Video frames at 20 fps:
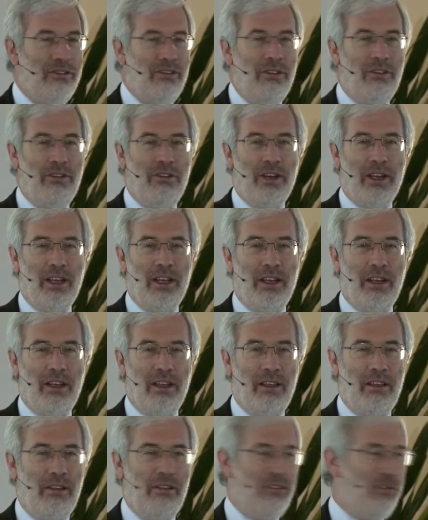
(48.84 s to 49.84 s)

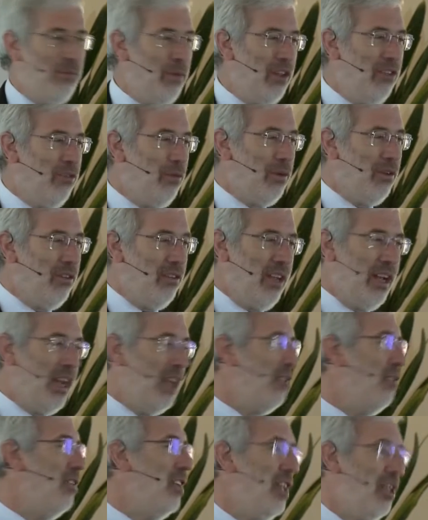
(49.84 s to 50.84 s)
your speech, because then I
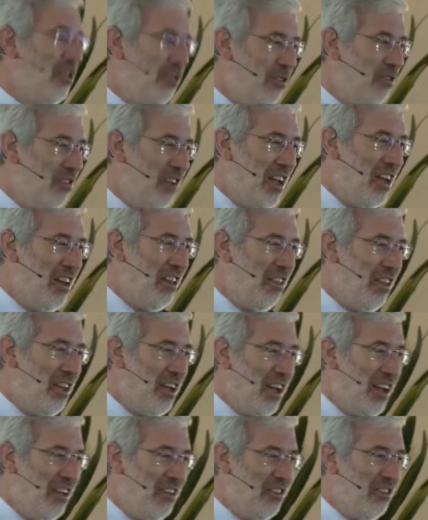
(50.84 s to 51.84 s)
don't need to say anything.
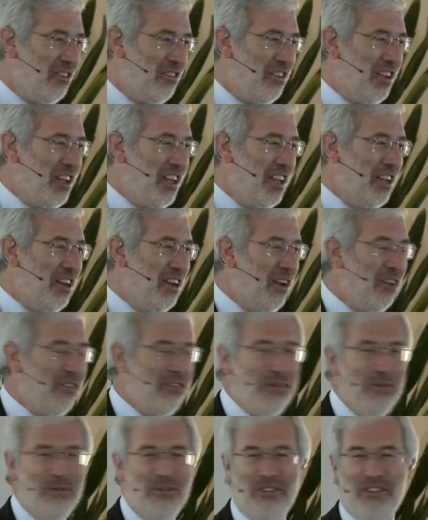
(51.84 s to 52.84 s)
I just said, I
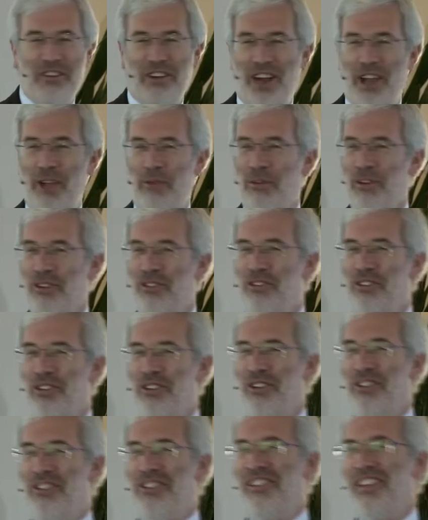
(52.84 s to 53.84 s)
subscribe what
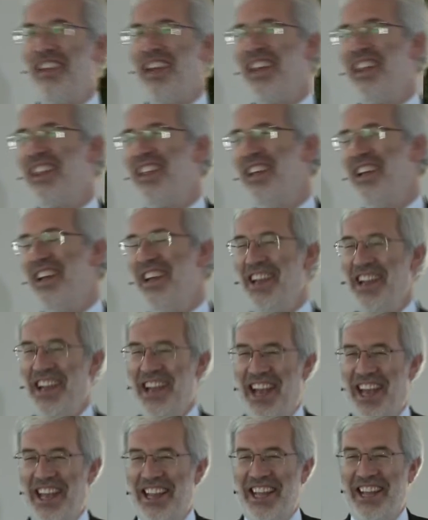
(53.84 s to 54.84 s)
George said,
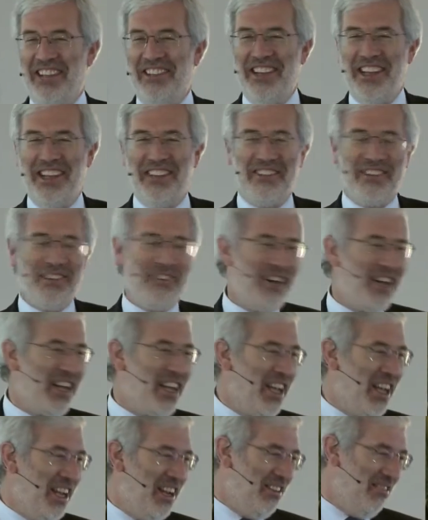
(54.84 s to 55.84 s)
and that's it. So I
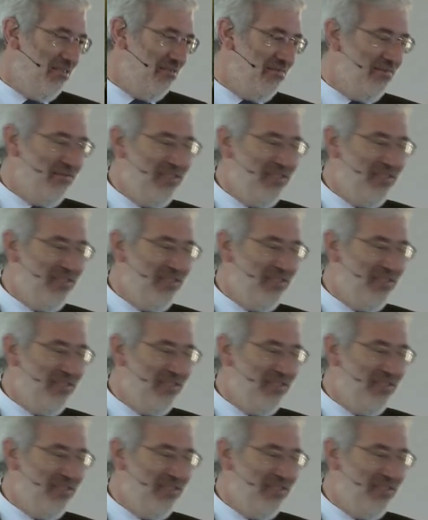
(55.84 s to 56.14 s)
can